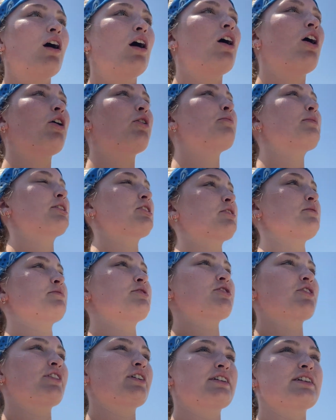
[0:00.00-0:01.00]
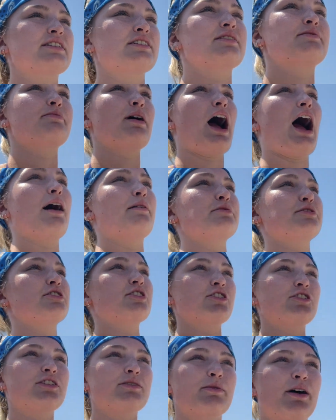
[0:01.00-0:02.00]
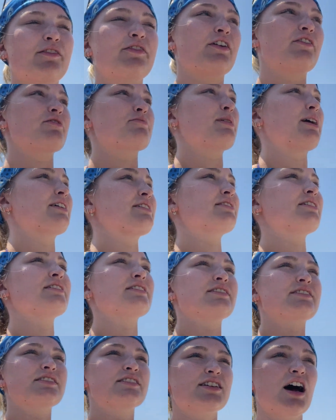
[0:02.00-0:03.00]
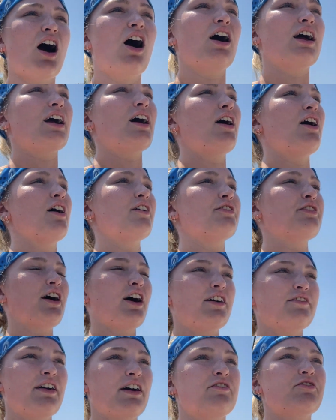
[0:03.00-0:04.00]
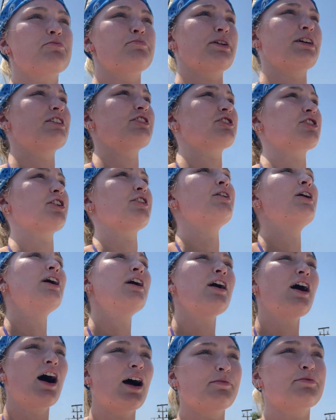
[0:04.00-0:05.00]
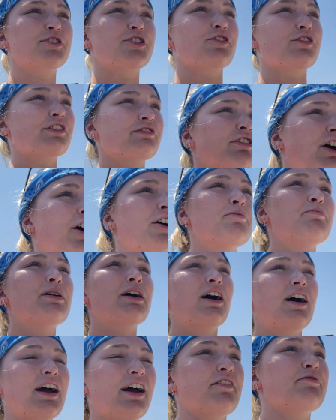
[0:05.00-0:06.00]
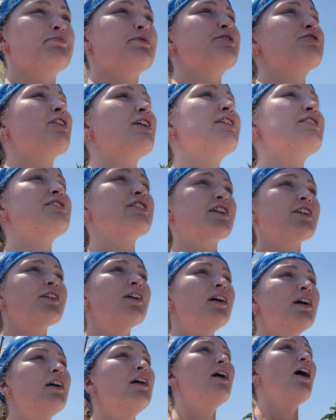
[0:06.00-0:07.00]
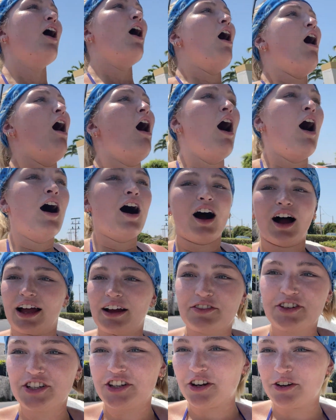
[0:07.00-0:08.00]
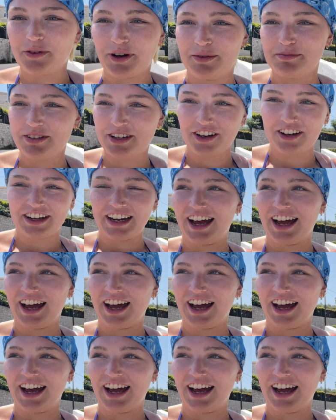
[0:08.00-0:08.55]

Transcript: Oh my god, I'm sorry. This is absolutely my favourite place in this entire earth that I've ever been to. I'm sorry, Rome. I have betrayed you. I have to show you what I'm looking